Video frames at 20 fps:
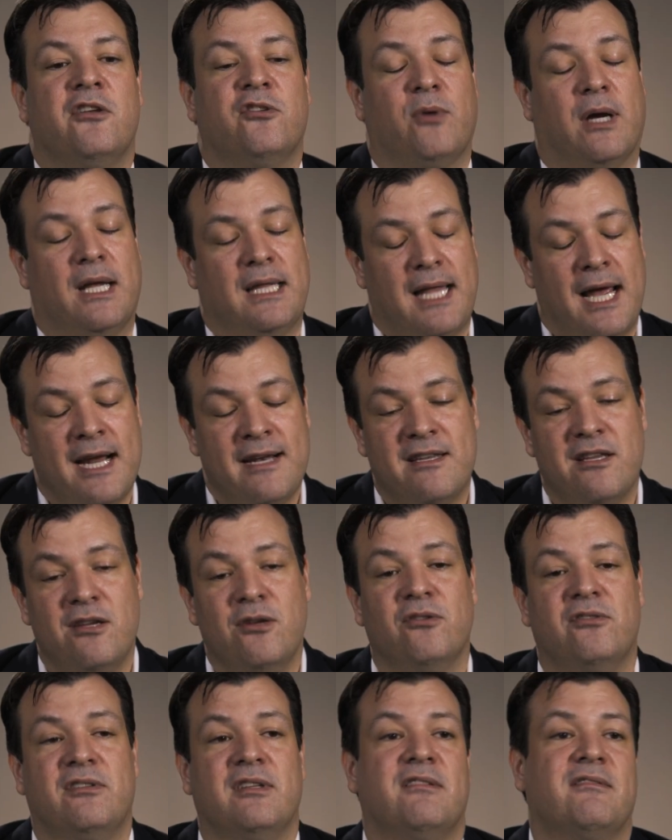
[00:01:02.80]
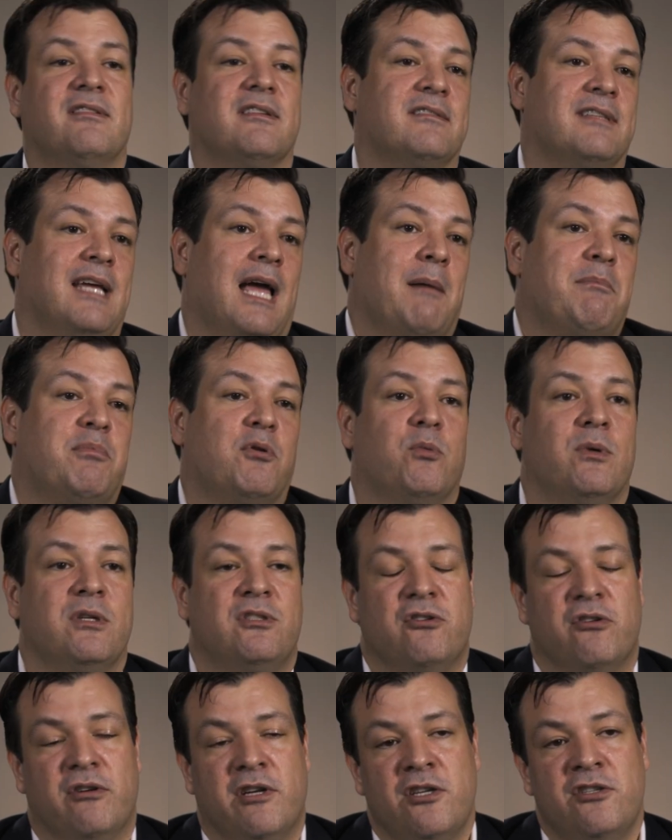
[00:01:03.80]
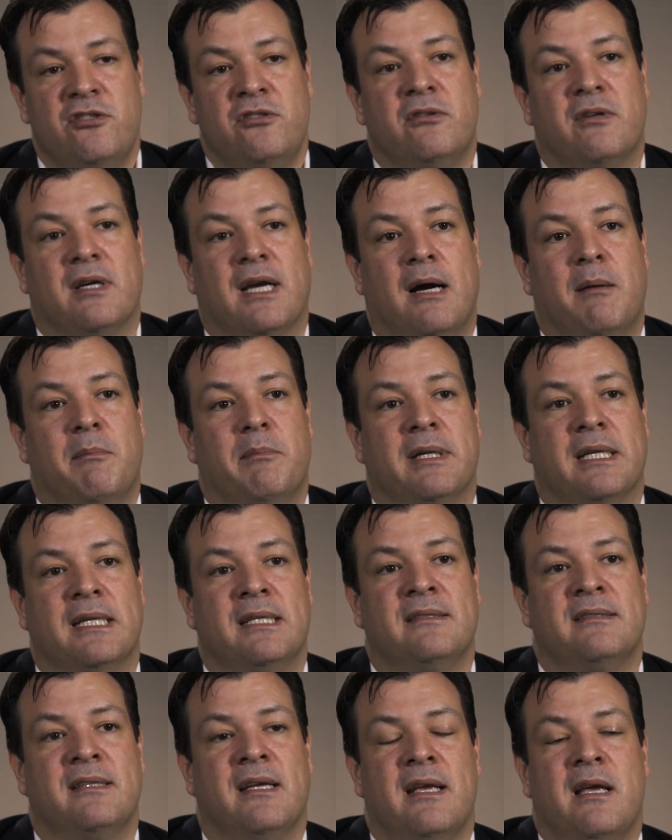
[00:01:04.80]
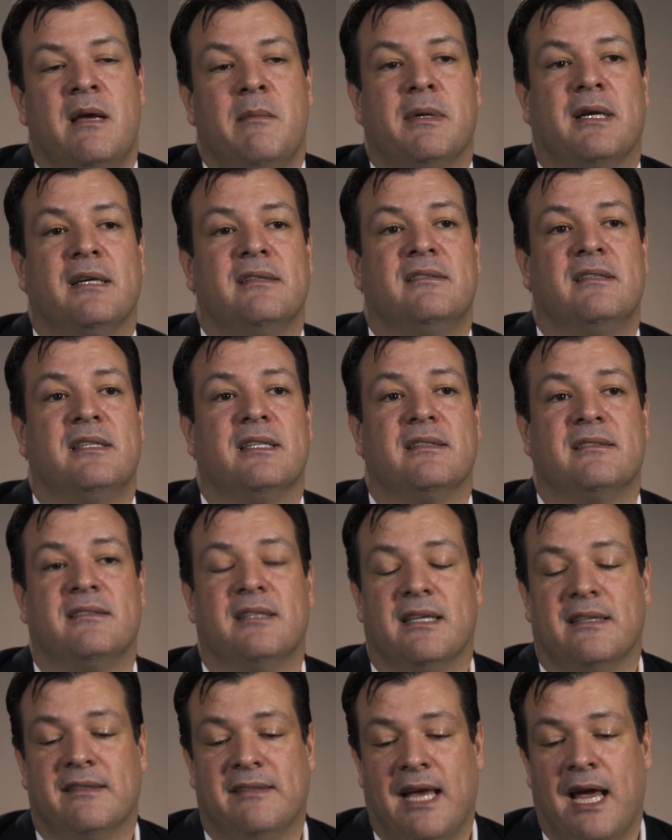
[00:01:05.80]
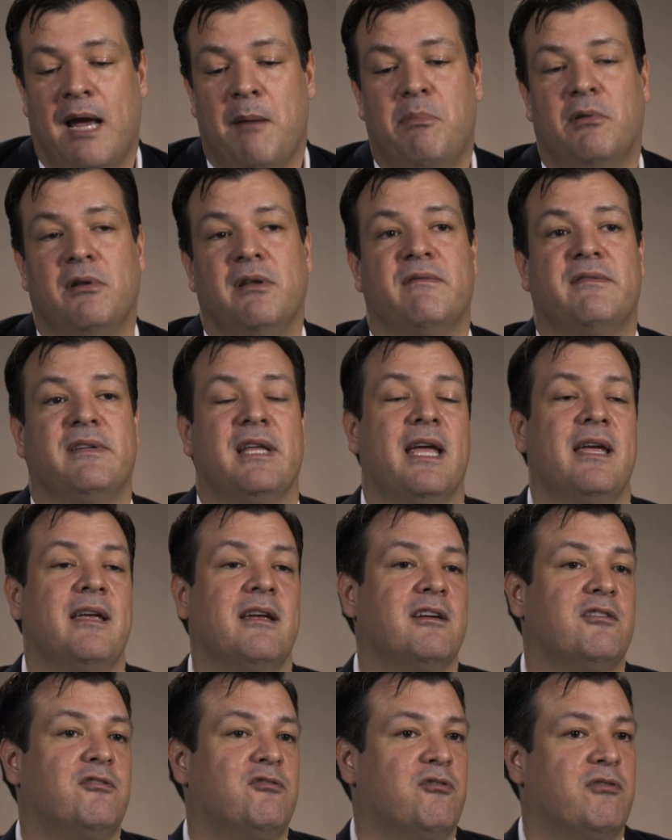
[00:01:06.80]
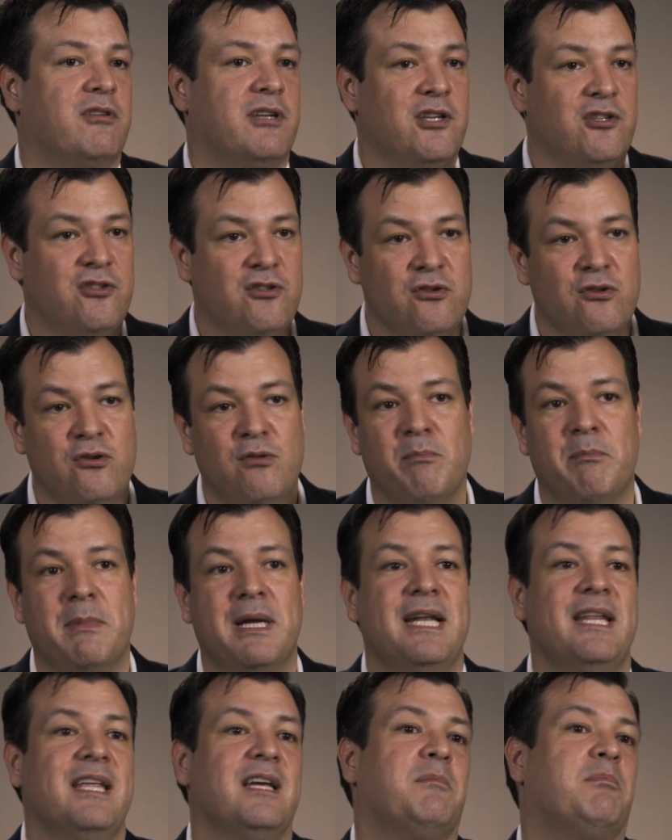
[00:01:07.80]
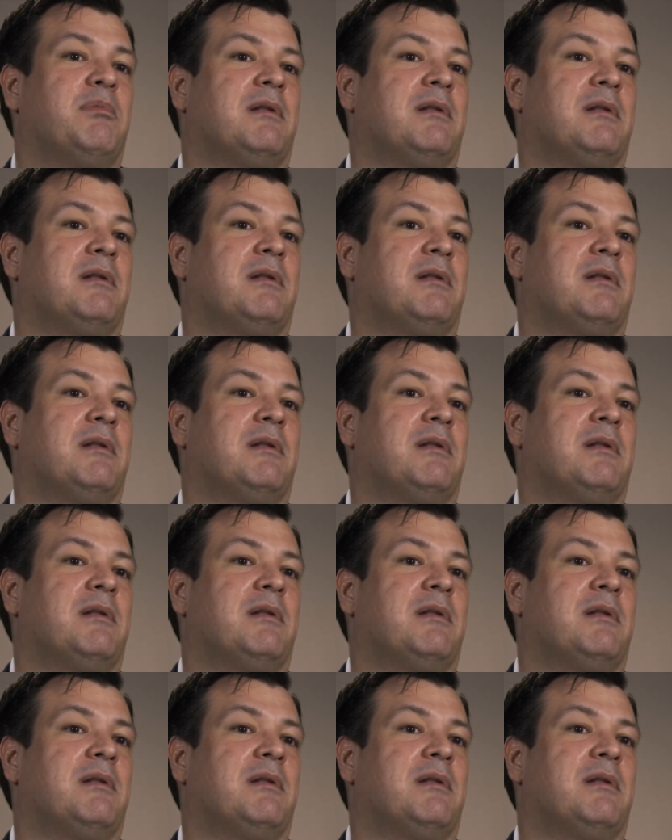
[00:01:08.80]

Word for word: So I like to use this example with traditional companies because it's an example of taking a traditional media